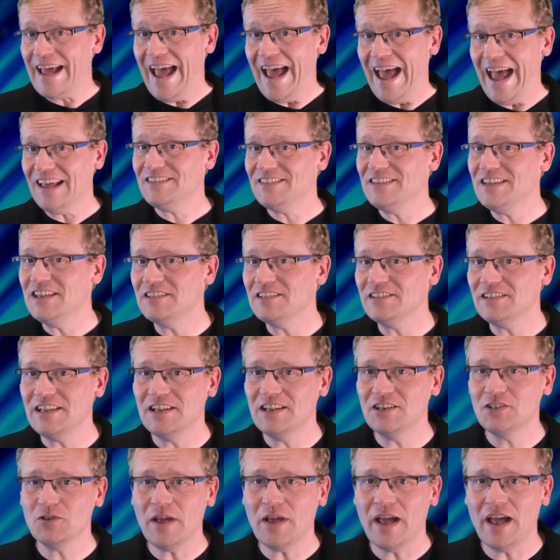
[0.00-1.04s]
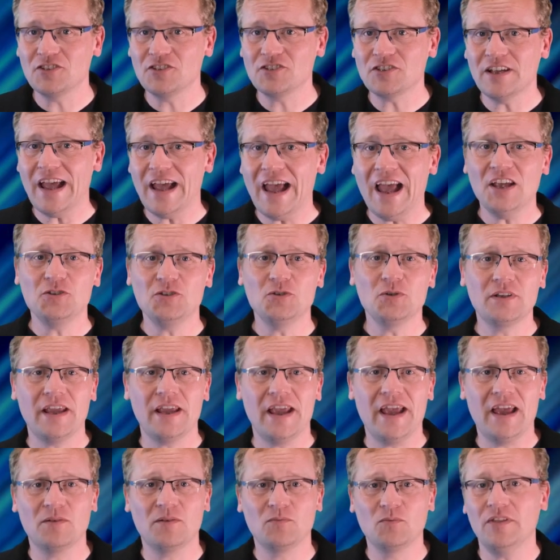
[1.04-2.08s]
as easily into Azure as you
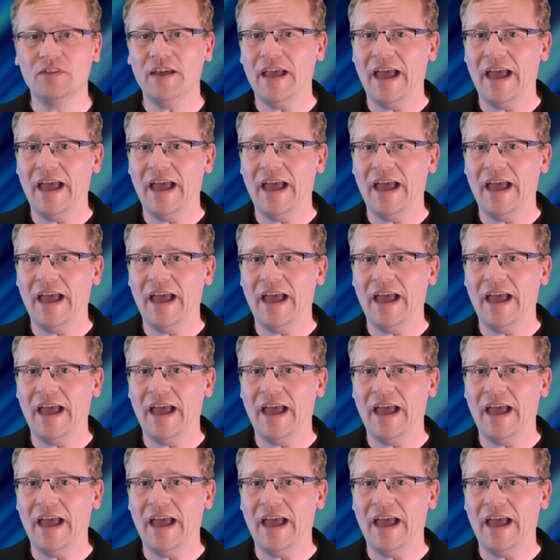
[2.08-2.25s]
can with